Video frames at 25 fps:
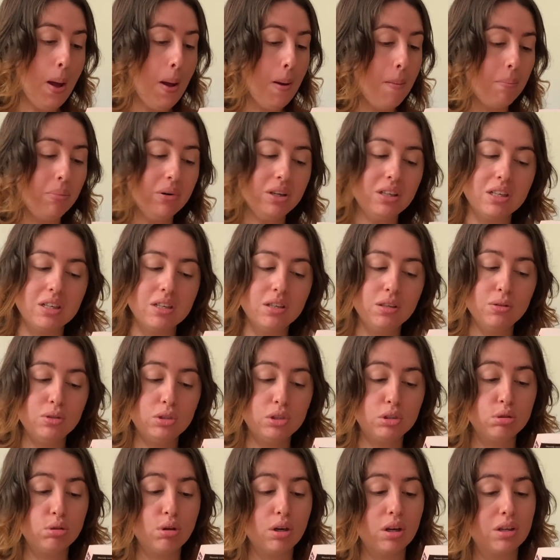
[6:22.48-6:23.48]
But the news
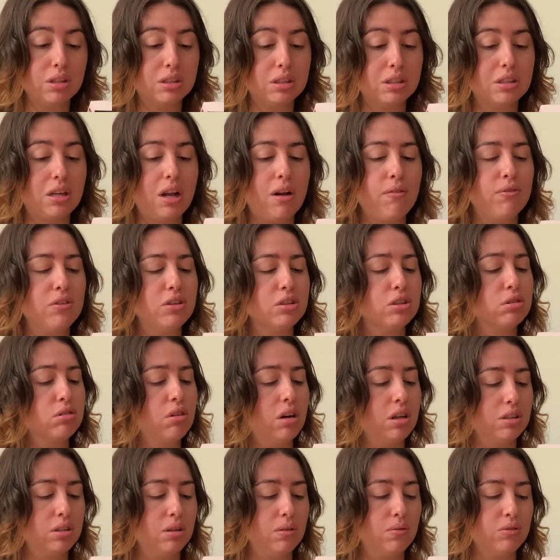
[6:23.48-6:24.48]
triggers a
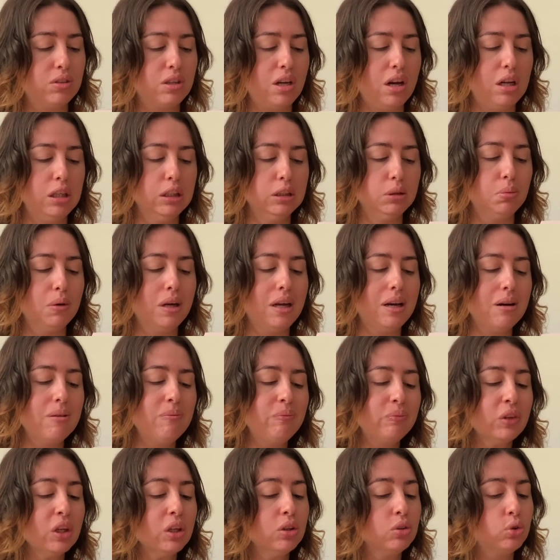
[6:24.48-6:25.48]
self-destructive tailspin,
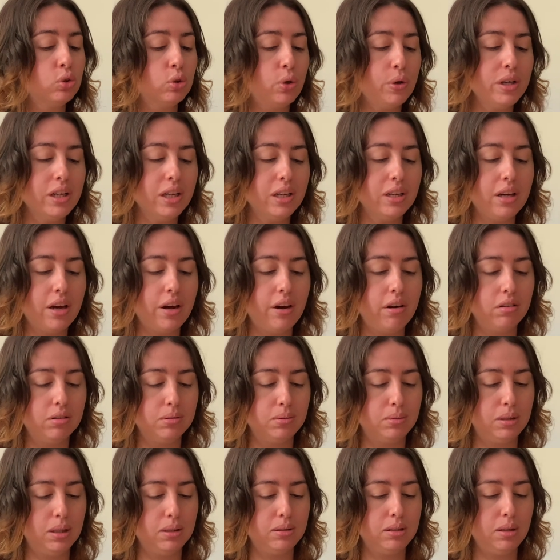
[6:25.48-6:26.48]
drawing in her
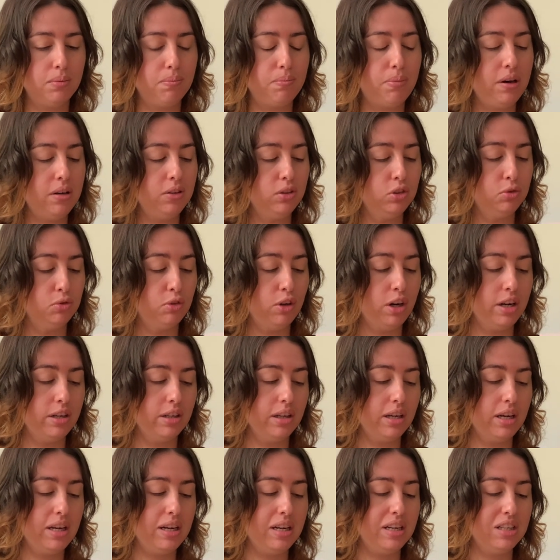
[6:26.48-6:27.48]
obsessive best friend
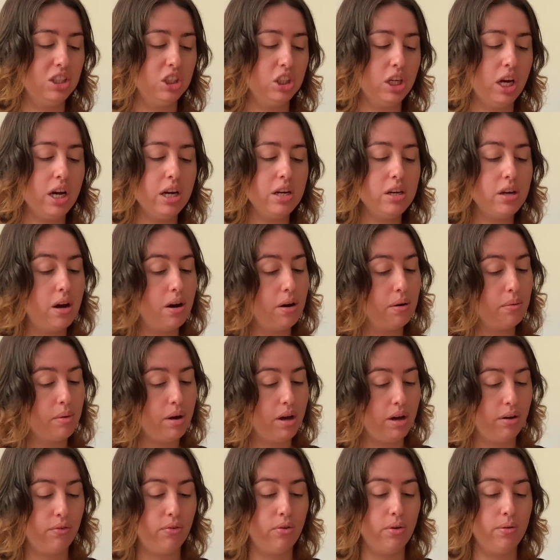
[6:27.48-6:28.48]
and a shy young
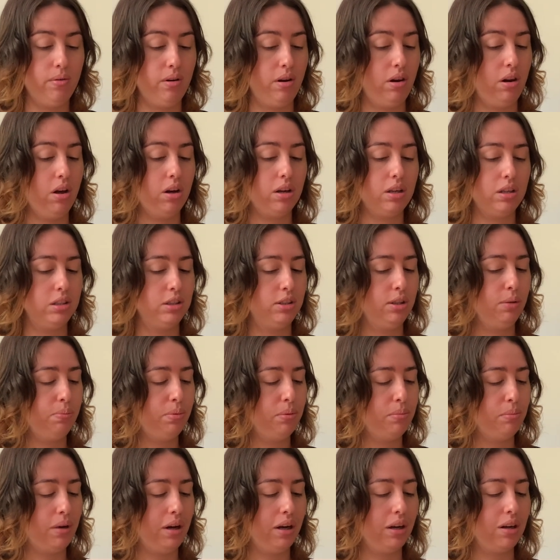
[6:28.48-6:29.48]
man from her local
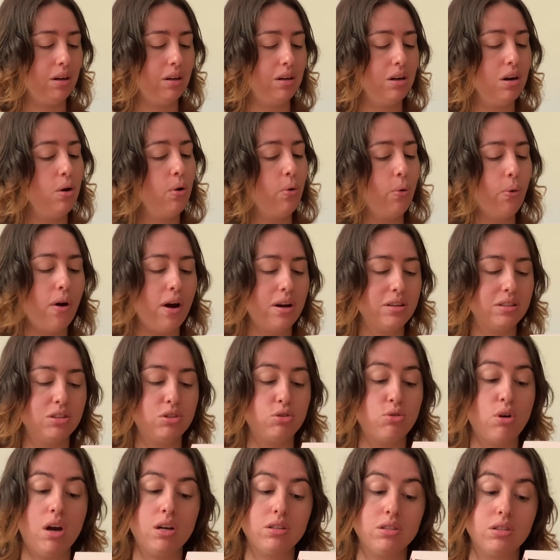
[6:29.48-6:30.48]
supermarket who has
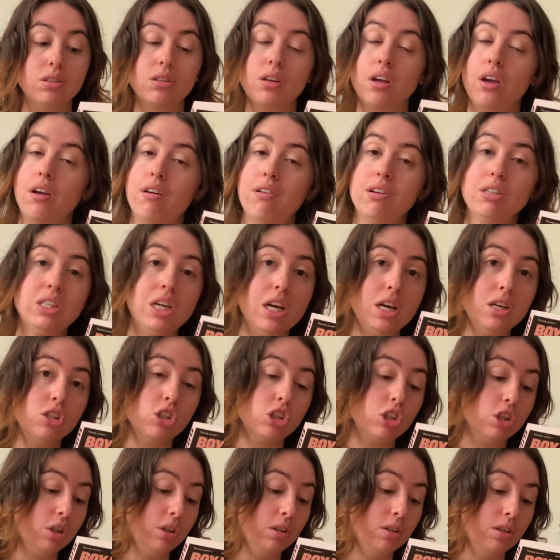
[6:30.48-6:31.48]
attracted her
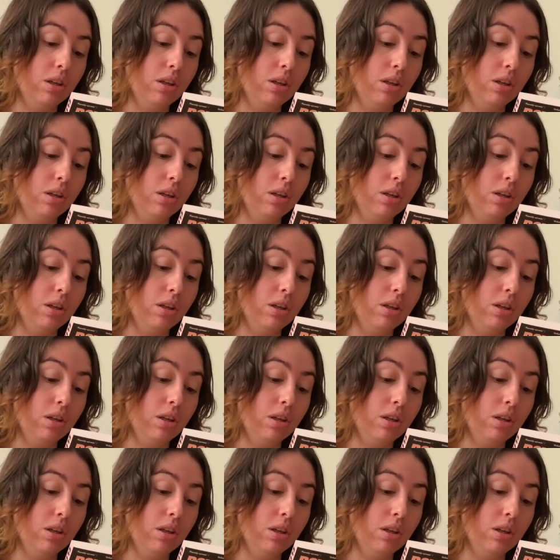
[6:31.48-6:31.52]
attention.